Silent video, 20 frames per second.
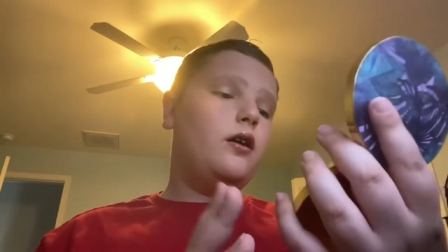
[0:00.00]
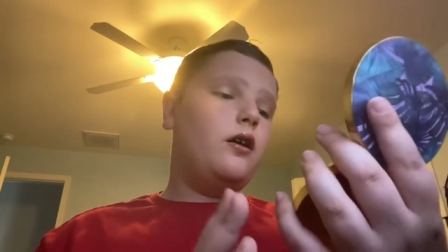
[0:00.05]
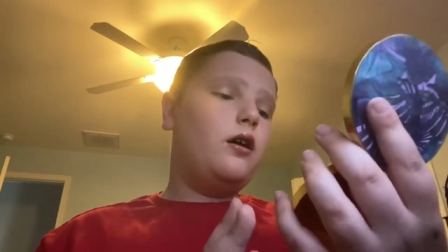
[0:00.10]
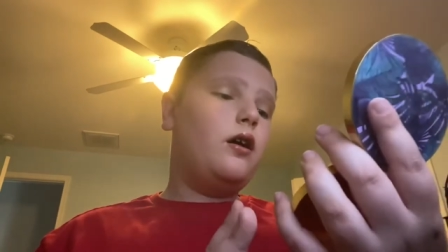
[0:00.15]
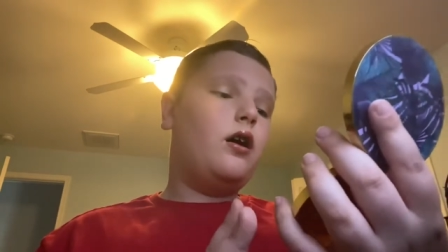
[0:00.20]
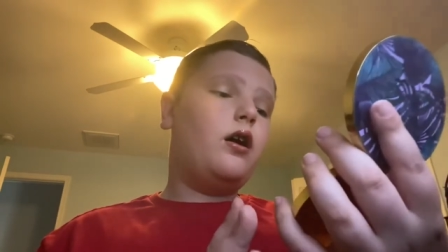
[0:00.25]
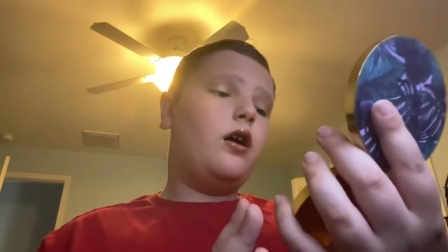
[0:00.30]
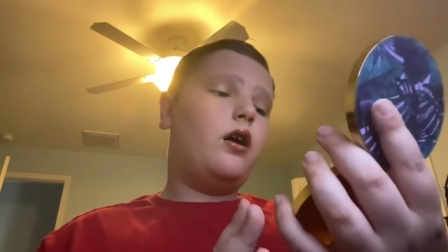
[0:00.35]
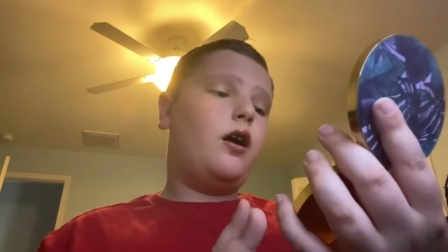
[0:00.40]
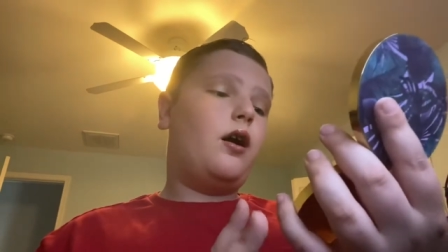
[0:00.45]

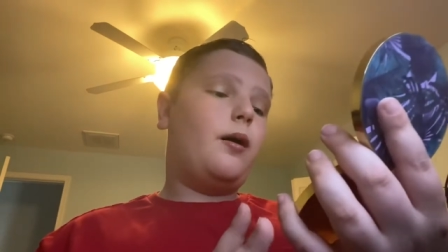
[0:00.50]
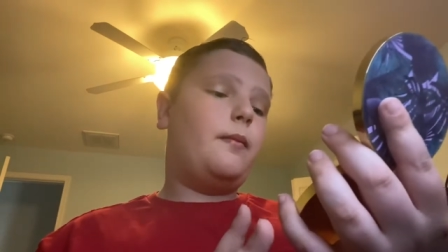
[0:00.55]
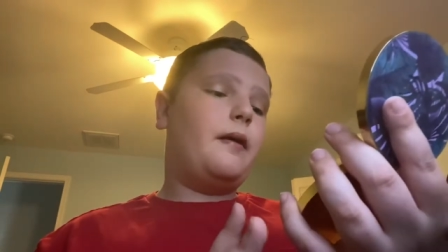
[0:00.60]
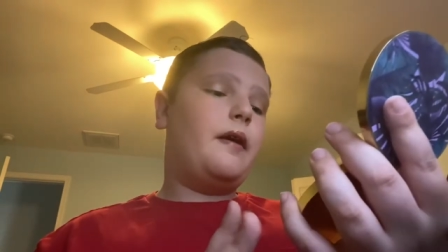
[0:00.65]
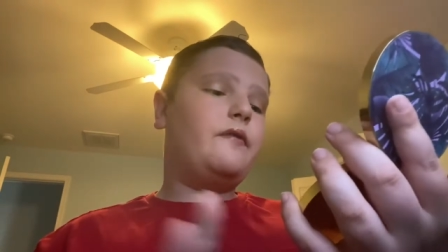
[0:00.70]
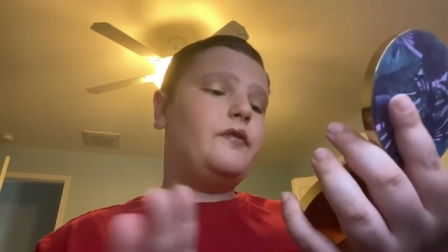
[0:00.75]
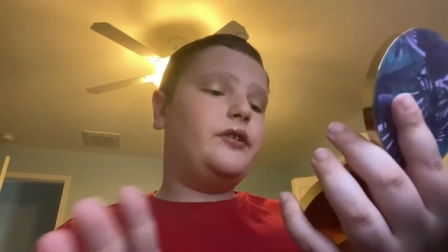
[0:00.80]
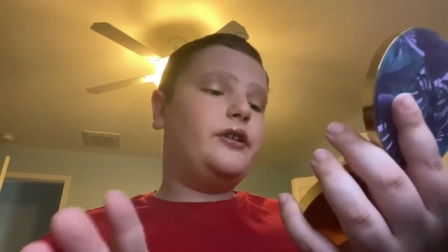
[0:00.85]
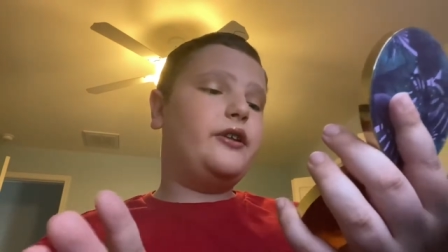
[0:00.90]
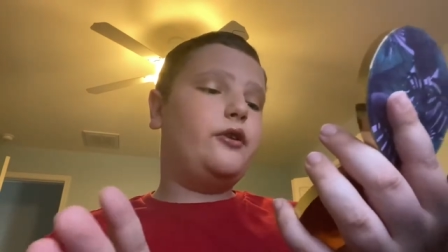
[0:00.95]
Um,
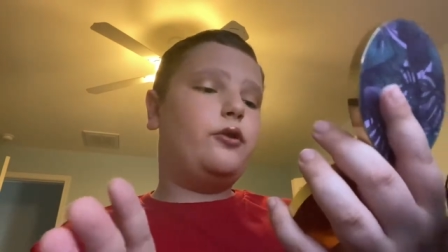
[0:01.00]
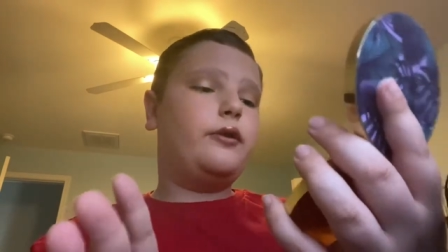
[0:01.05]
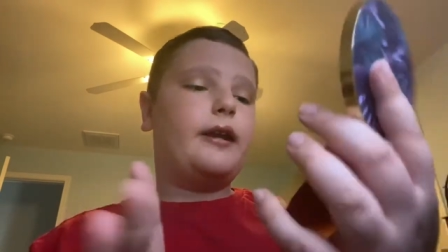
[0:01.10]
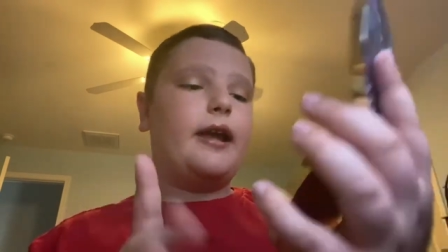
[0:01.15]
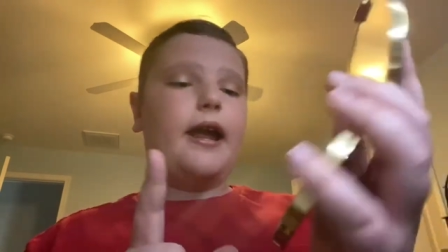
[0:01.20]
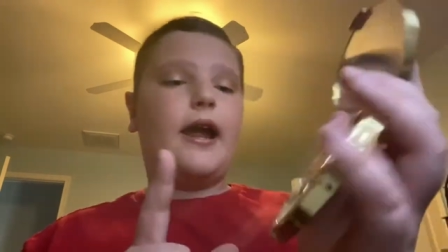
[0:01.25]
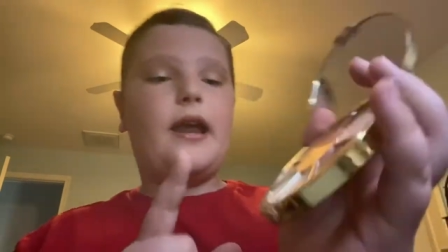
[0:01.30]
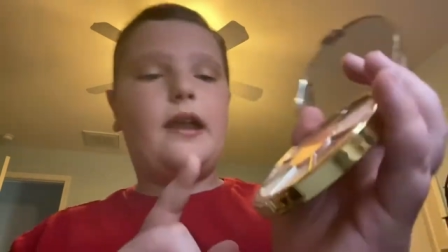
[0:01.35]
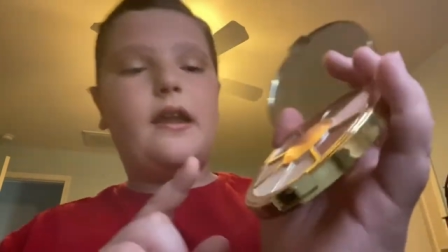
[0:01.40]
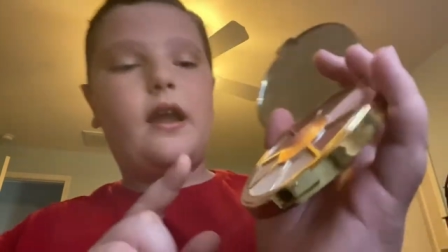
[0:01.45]
every single
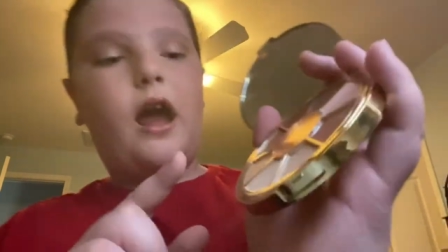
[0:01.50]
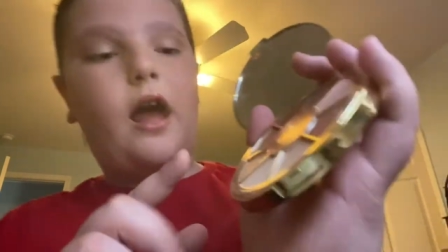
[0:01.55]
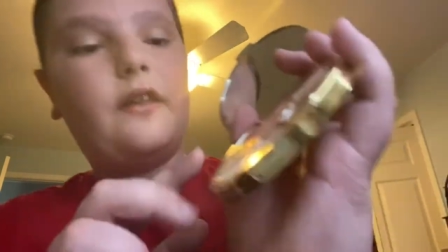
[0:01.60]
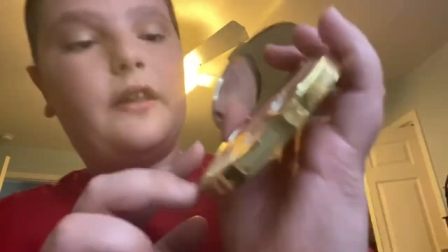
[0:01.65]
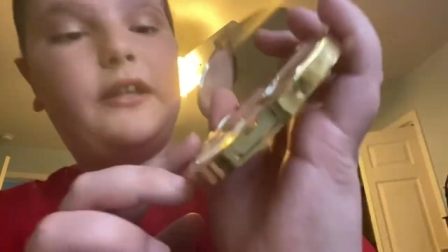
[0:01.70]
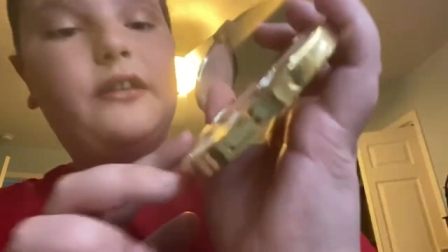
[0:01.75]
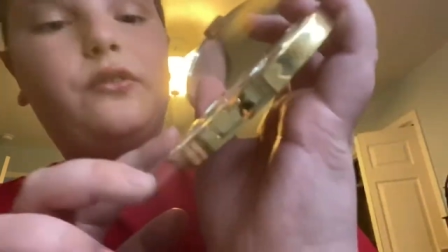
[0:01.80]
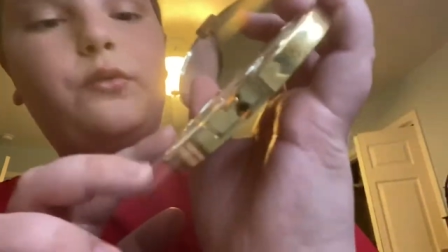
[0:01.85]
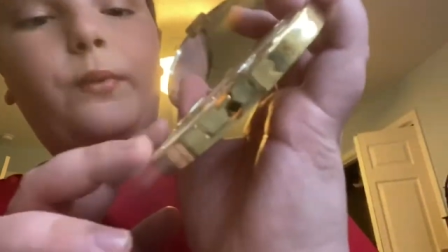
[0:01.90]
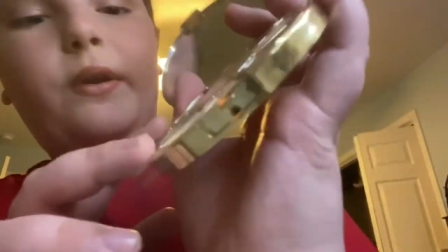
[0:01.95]
day, I
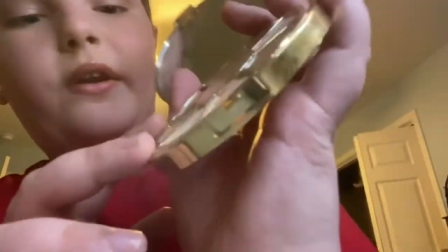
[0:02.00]
like to wear